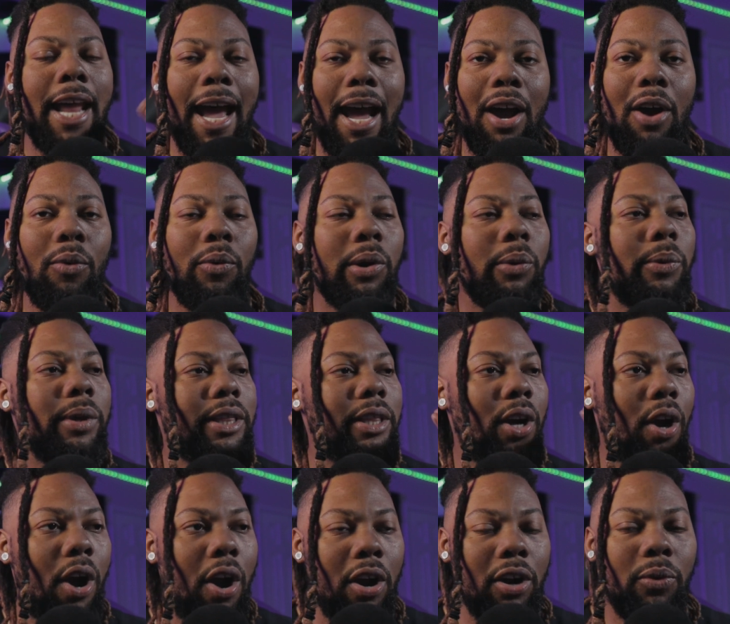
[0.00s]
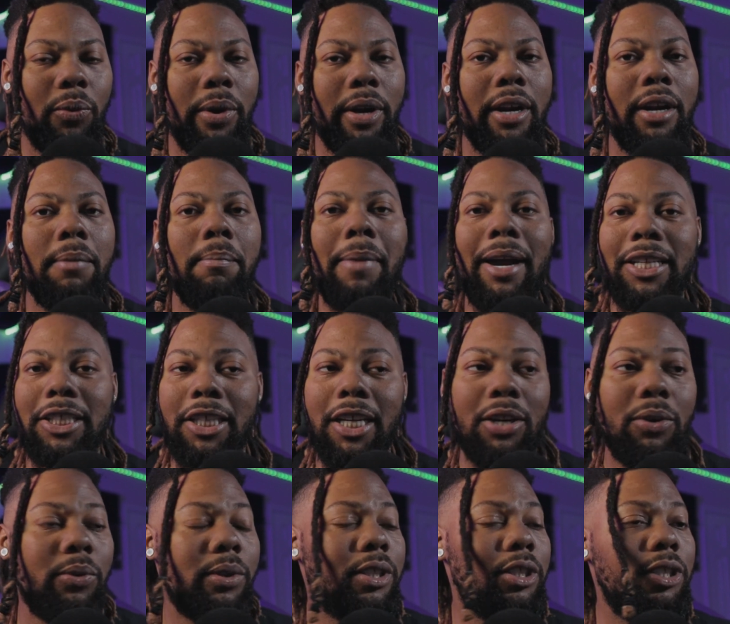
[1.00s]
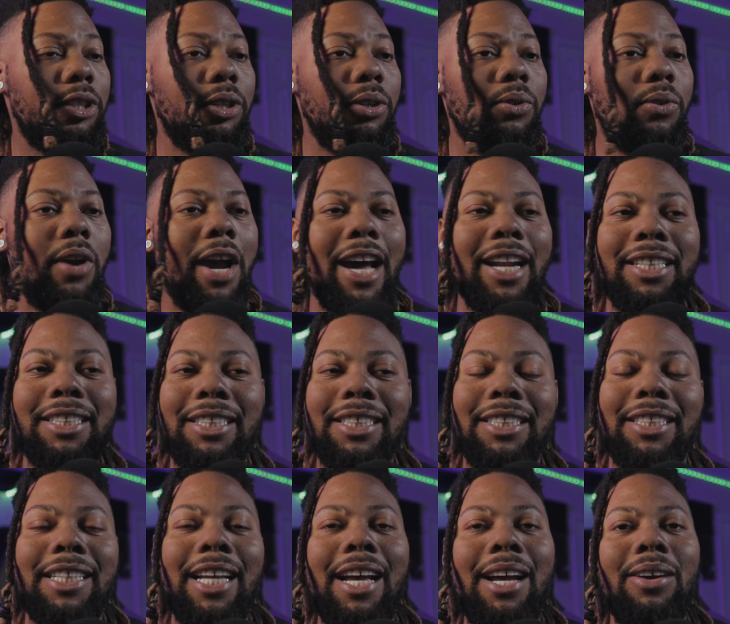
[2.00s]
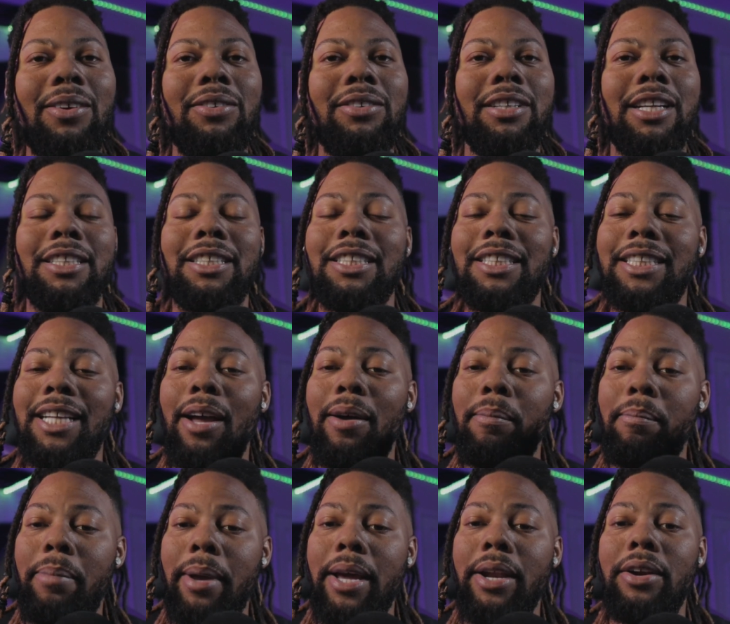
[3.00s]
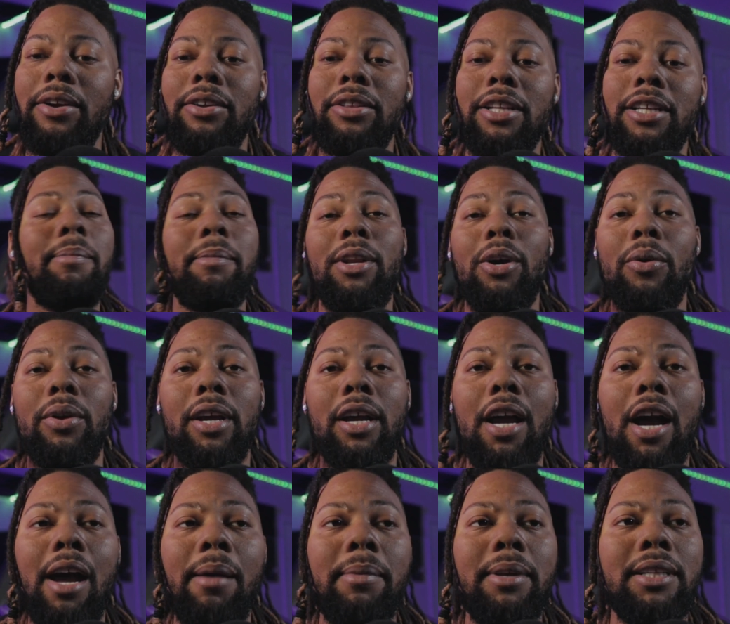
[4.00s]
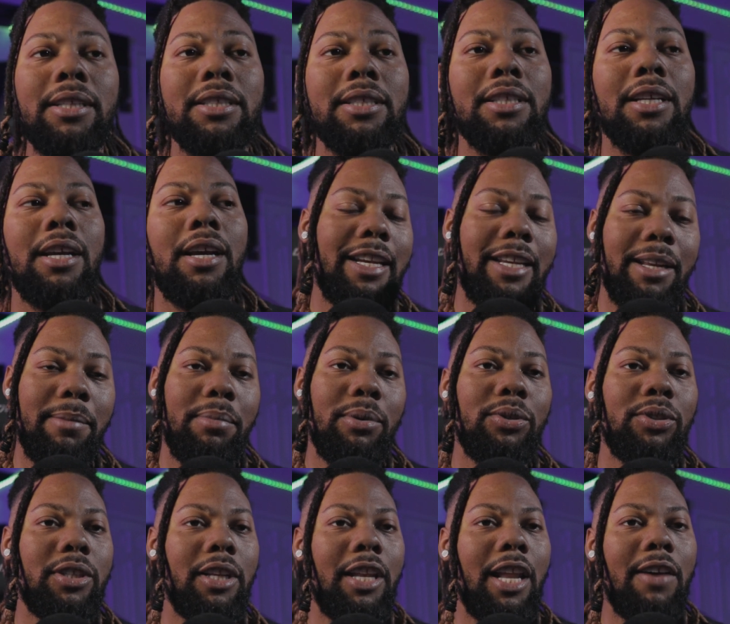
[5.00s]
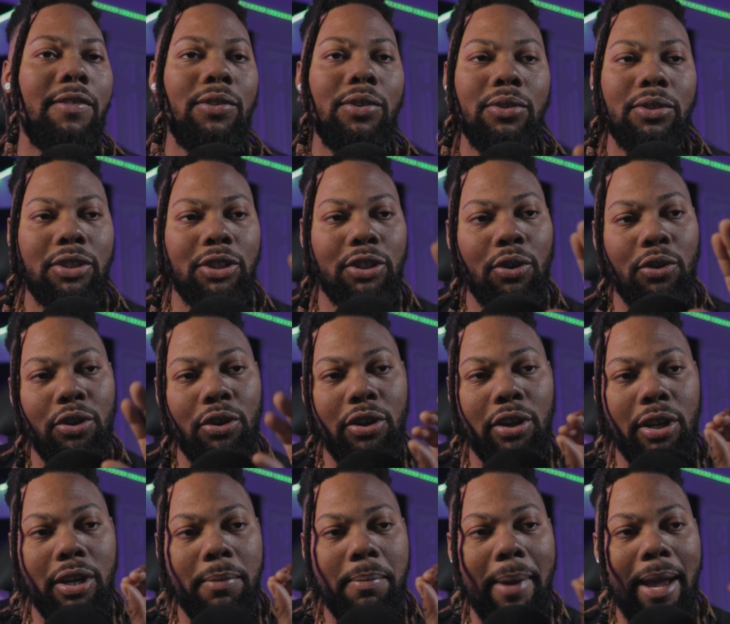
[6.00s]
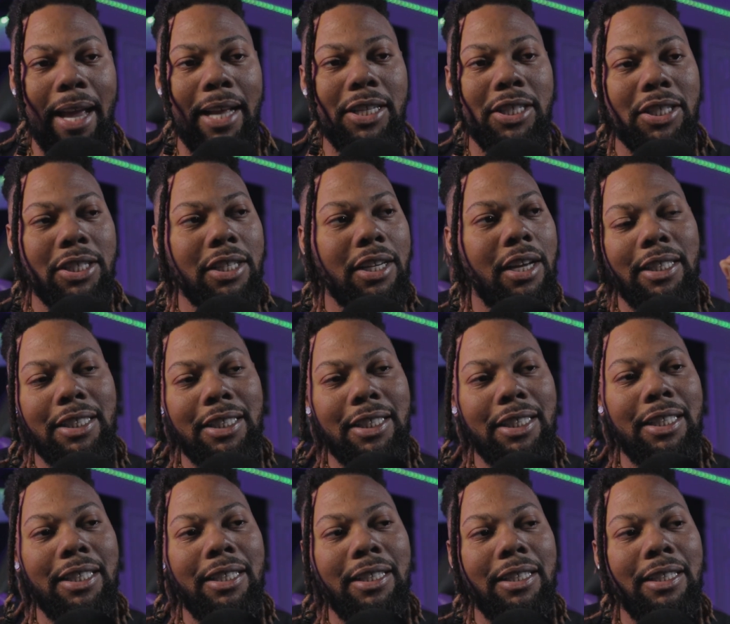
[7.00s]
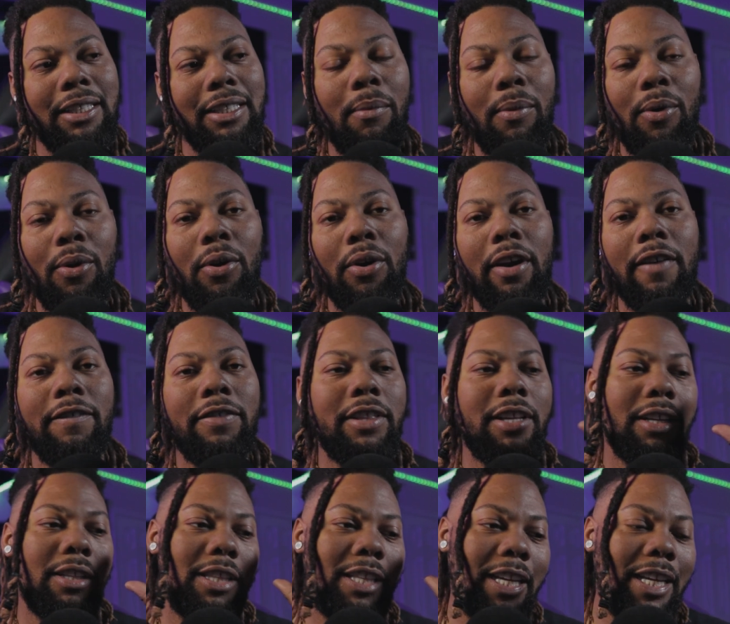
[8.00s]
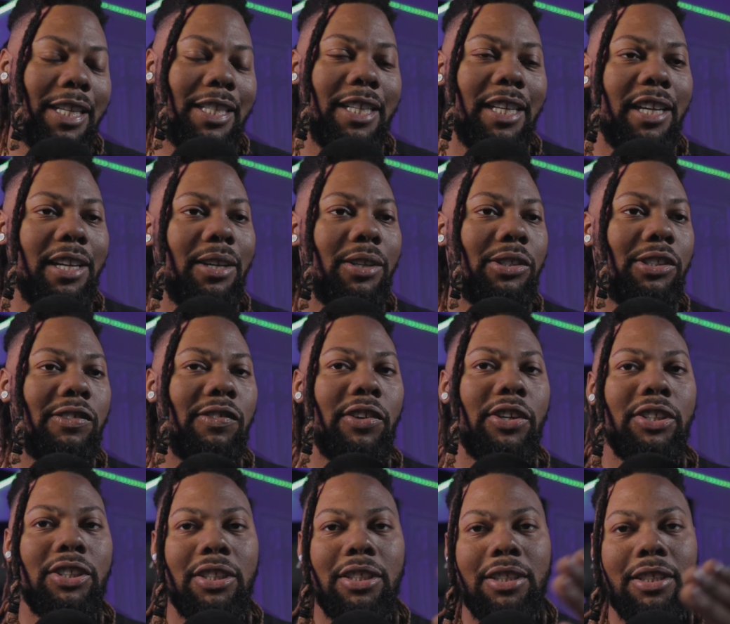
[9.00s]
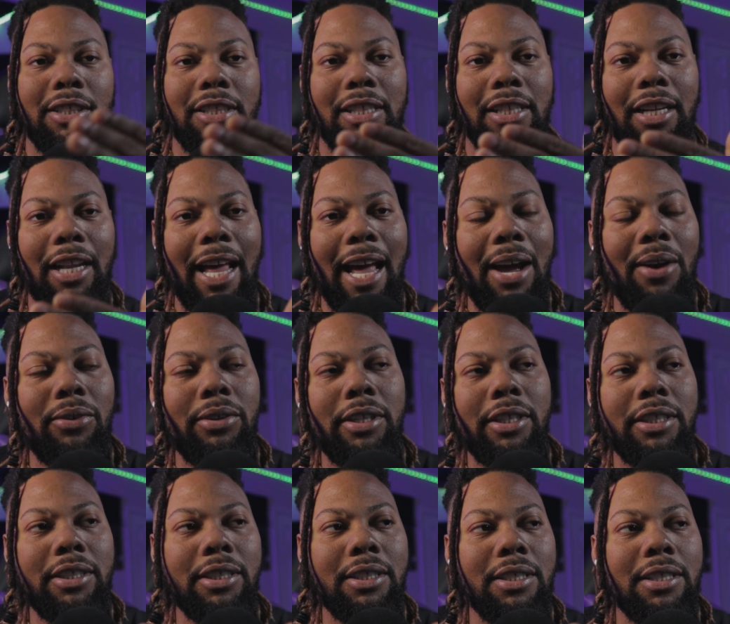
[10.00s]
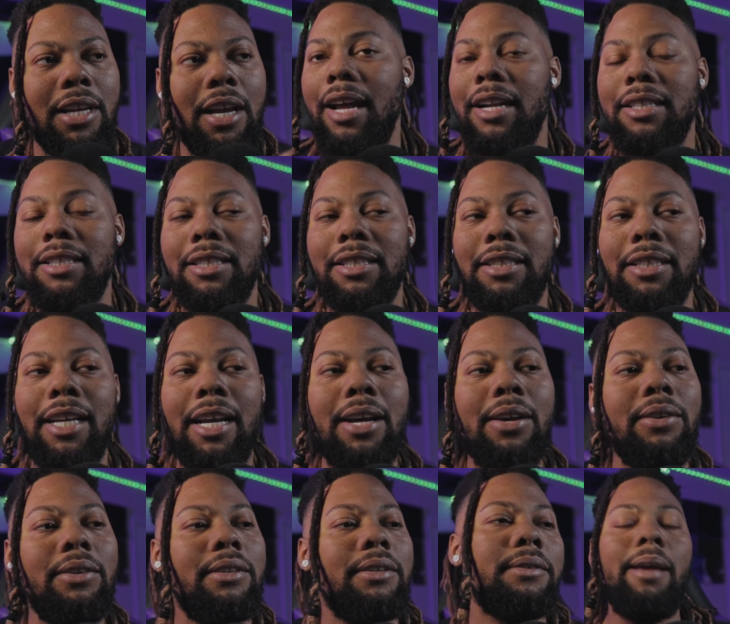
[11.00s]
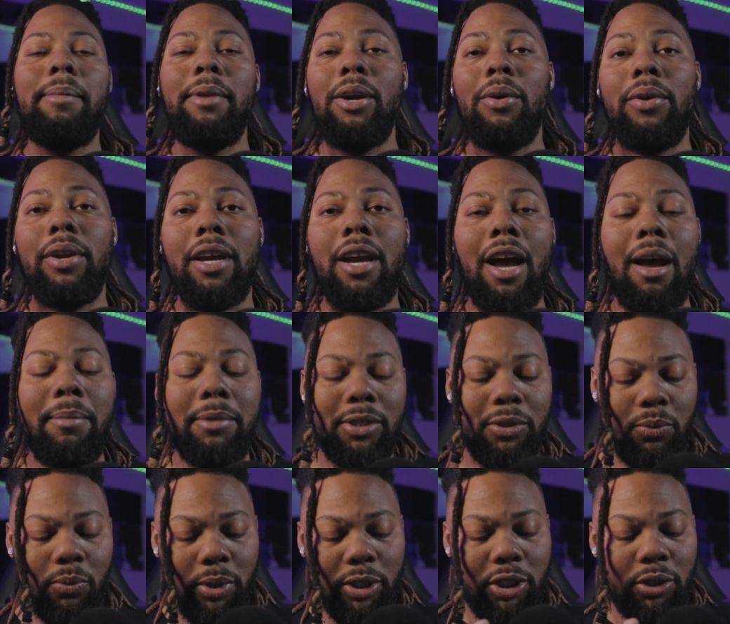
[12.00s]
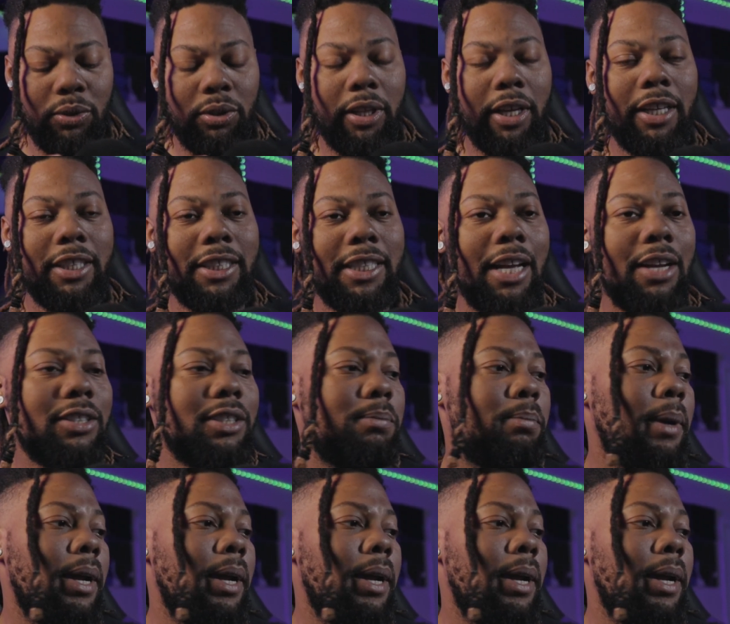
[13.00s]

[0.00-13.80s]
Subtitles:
Now we're with the hardware. Mic check 1 2. How does it sound? Does it sound better? Let me know in the comments. I did boost the levels so you can match and see more of the details versus the loudness. How does it sound? Let me know in the comments what you think sounds